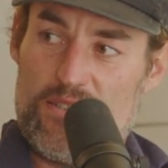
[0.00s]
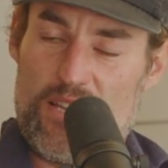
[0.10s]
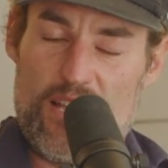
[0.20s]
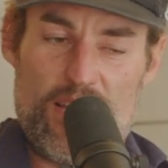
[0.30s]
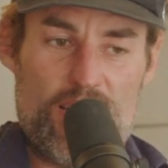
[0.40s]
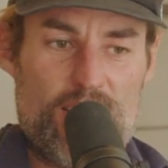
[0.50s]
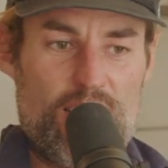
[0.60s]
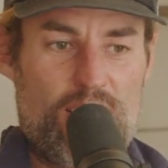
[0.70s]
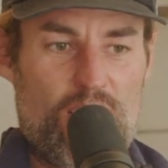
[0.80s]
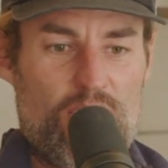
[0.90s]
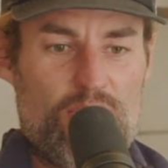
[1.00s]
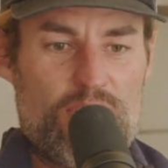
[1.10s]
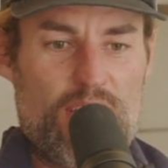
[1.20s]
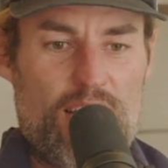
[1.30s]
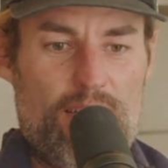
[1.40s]
Yeah, and he
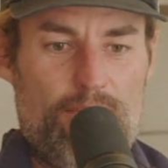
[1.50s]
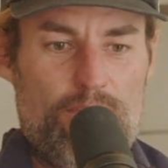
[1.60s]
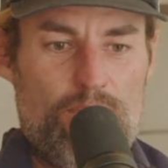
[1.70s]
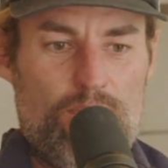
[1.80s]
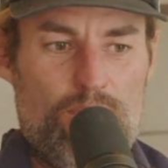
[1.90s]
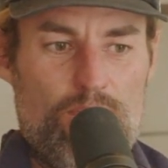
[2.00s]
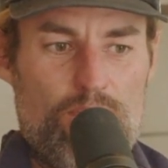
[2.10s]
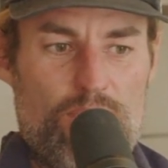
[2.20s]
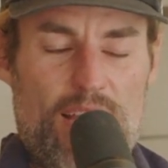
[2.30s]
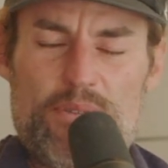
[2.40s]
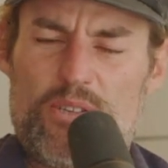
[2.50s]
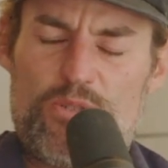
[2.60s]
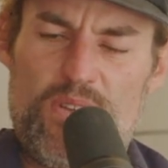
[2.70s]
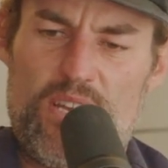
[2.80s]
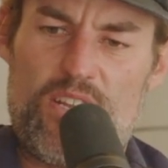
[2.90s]
goes, he comes up
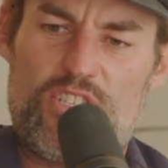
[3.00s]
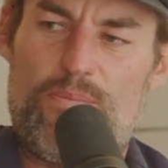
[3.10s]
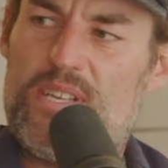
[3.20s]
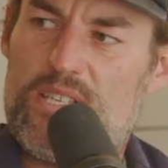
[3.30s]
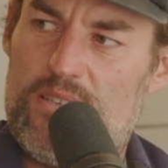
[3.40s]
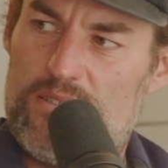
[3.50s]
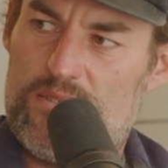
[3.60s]
to me and he goes, you busy?